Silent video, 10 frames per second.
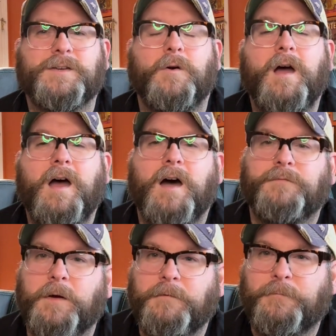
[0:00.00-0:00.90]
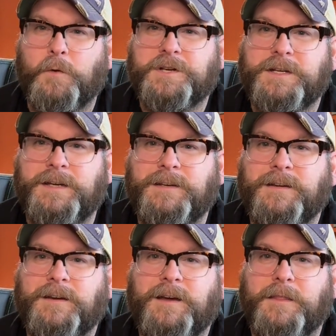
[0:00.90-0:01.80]
So I'm very fortunate
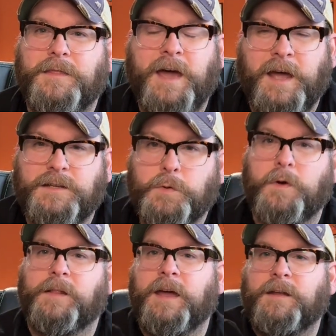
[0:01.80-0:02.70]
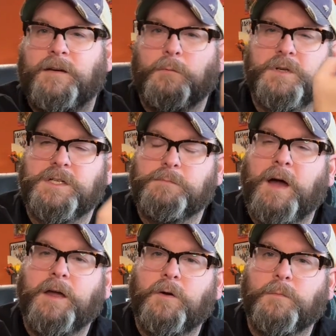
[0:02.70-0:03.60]
that Toylanta, which is
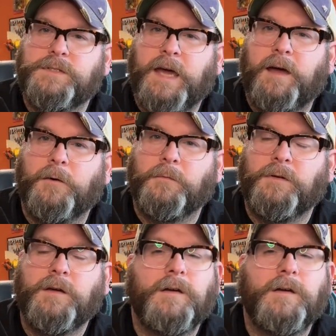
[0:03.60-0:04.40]
my hometown